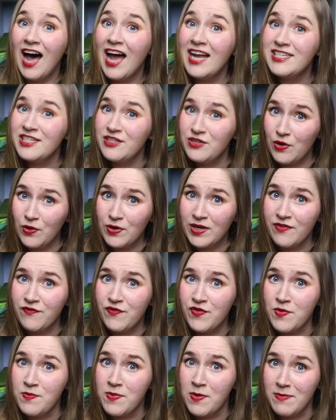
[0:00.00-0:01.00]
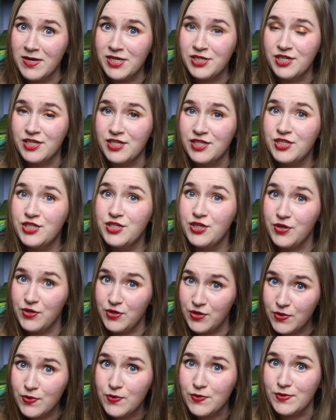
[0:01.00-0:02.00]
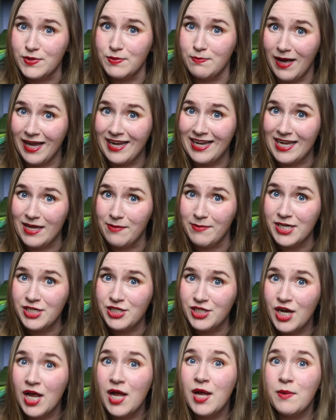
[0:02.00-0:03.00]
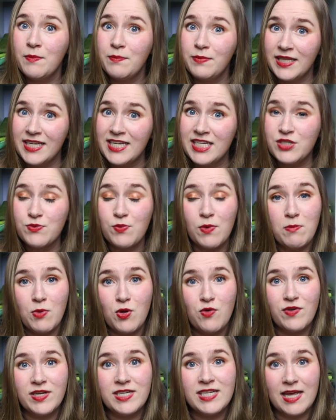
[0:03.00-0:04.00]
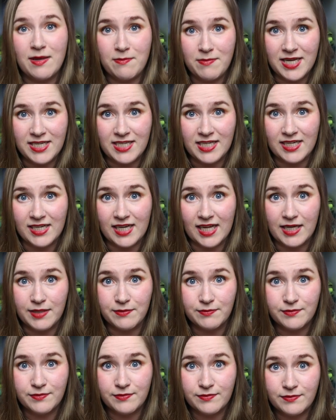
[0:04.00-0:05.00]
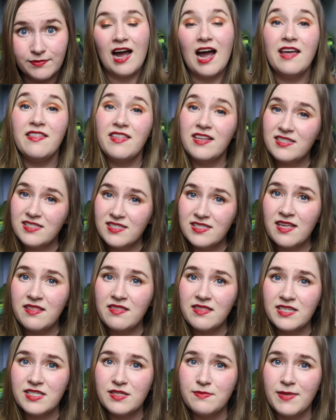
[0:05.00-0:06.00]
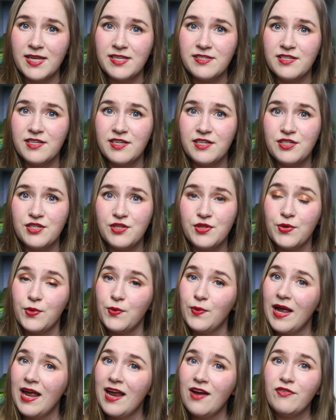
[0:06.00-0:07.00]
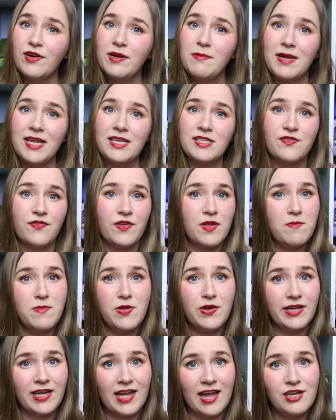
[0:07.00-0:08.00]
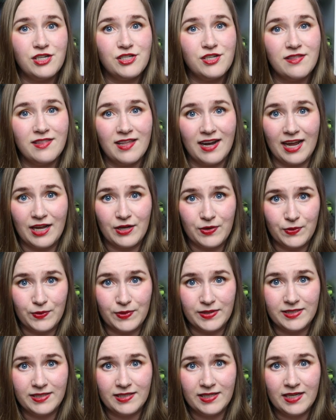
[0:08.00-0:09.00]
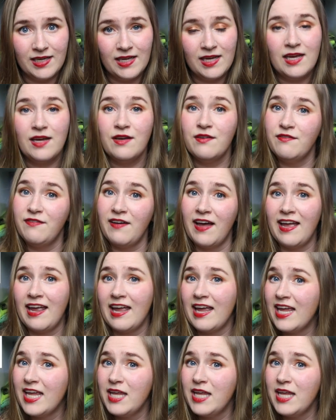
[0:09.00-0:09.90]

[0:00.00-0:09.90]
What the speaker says: I did not give you permission to use my image. Please remove it immediately. I then sent this message through every means of communication that I could, via